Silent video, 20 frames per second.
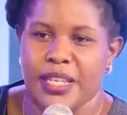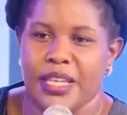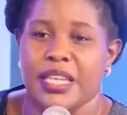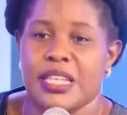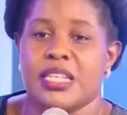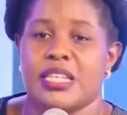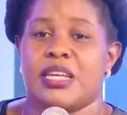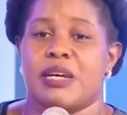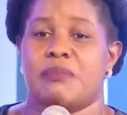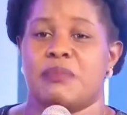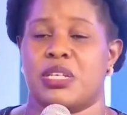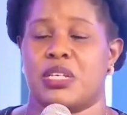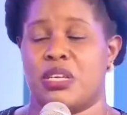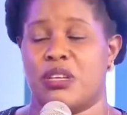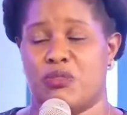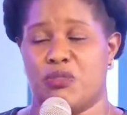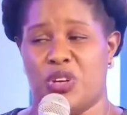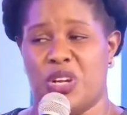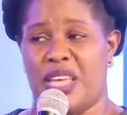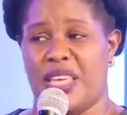ended up
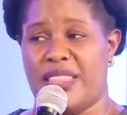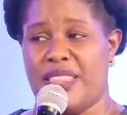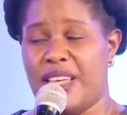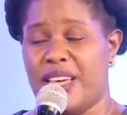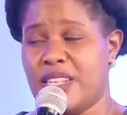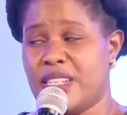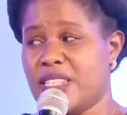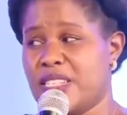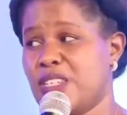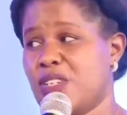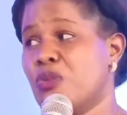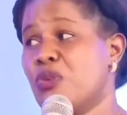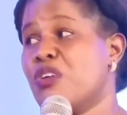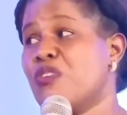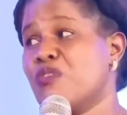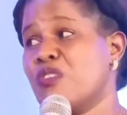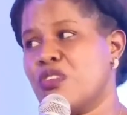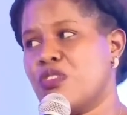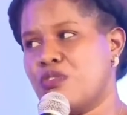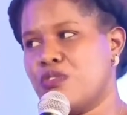taking for like 30 or
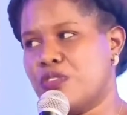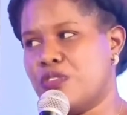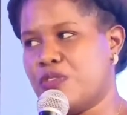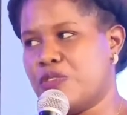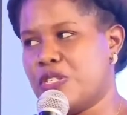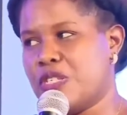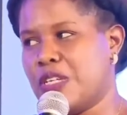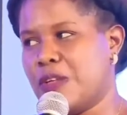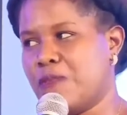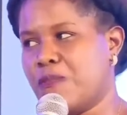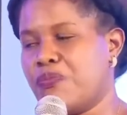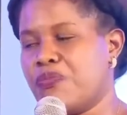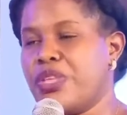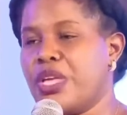even 50.